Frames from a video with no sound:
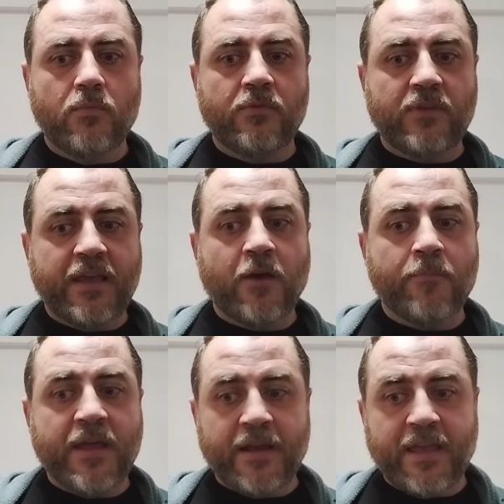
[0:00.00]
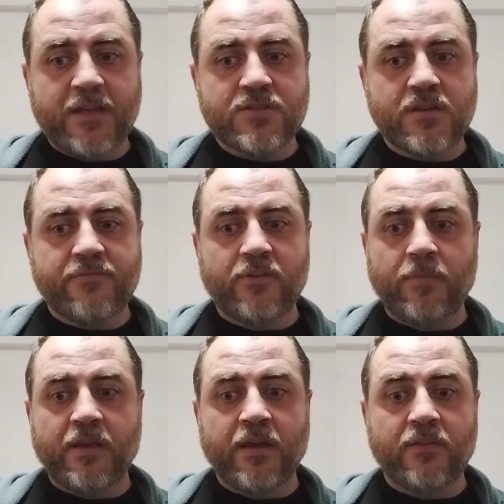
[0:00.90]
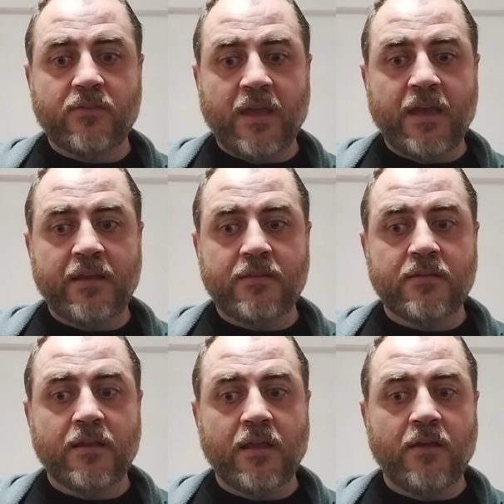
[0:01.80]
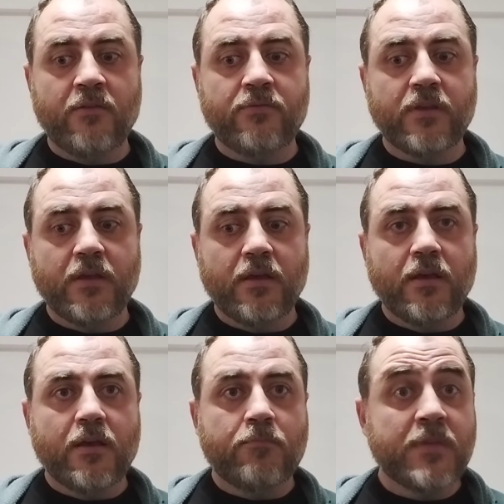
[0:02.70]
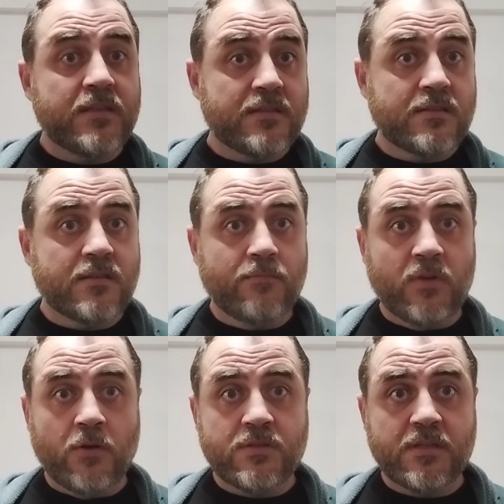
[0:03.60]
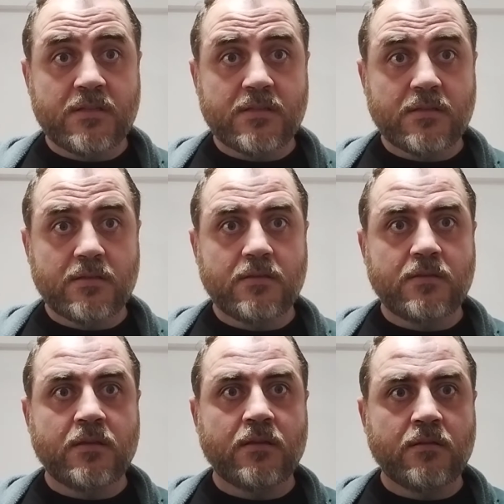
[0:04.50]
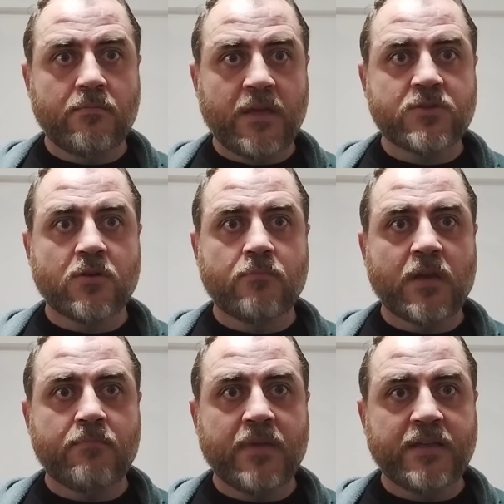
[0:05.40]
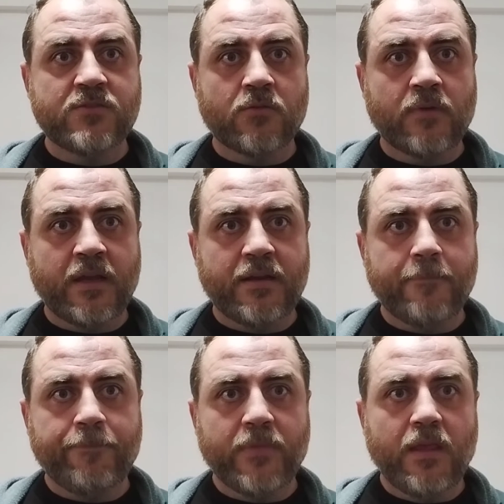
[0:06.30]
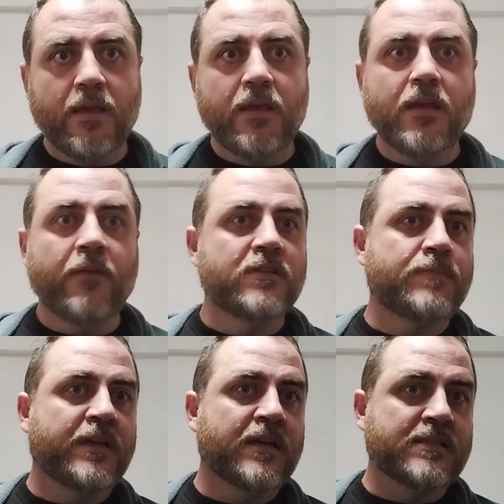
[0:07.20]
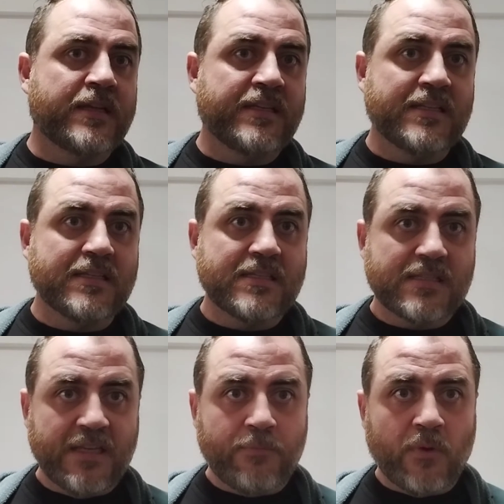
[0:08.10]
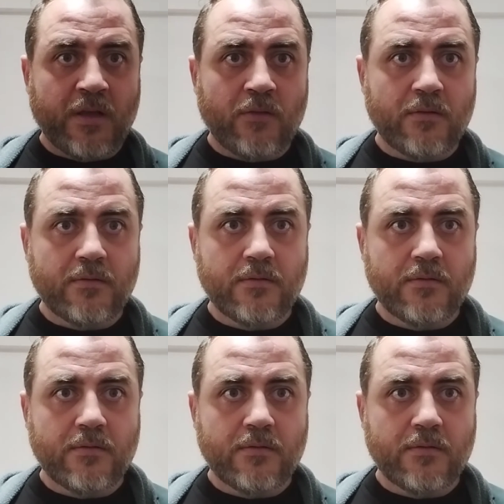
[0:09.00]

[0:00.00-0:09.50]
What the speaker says: seek out medication. If it's because I have missed some doses, then make sure that my meds are right. If it's because I didn't sleep well,